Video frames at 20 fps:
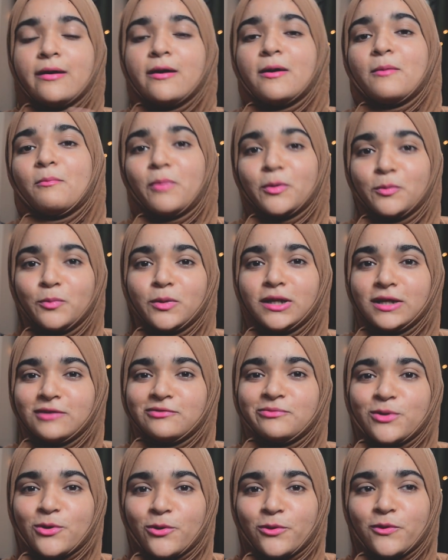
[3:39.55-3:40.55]
but believe
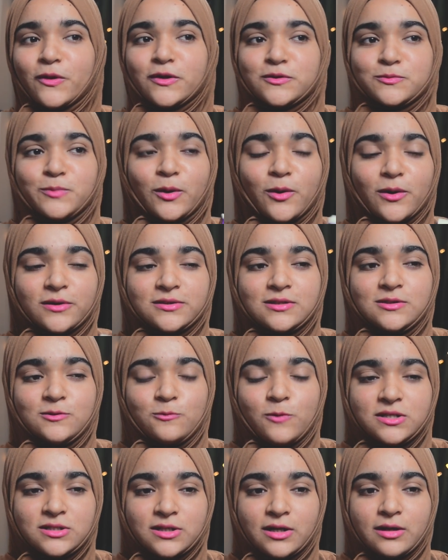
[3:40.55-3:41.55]
me on this, because it's
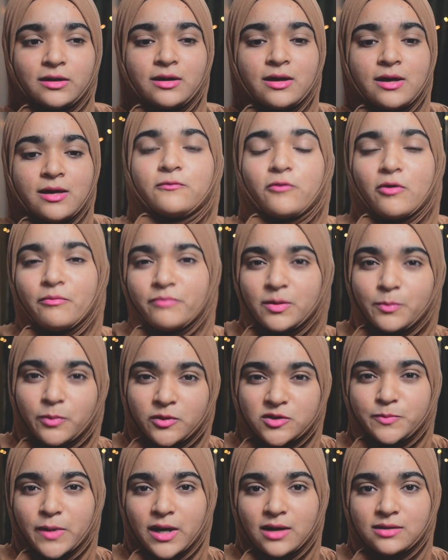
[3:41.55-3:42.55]
written from the
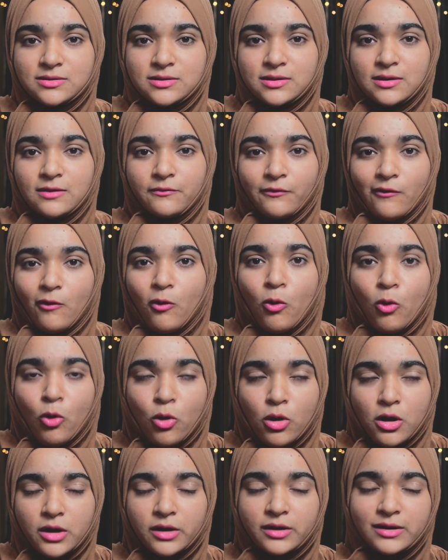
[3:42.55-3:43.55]
perspective,
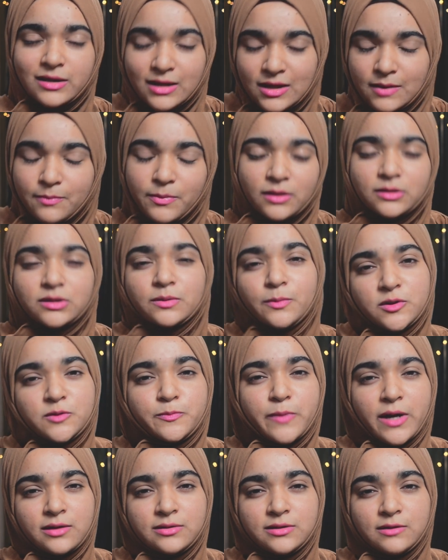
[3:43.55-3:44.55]
or keeping the
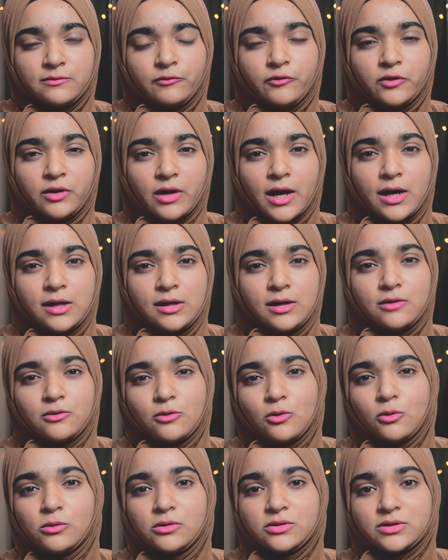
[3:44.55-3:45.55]
perspective, of a
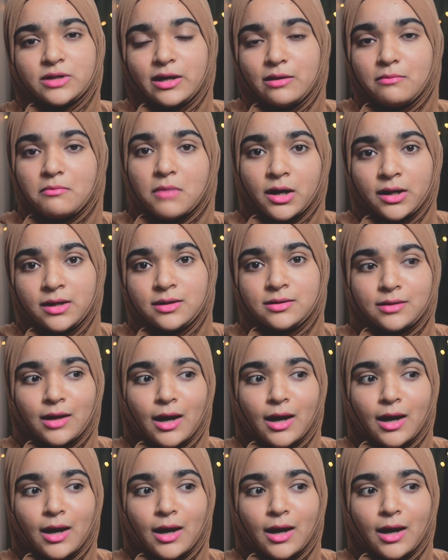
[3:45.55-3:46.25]
9-year-old in mind.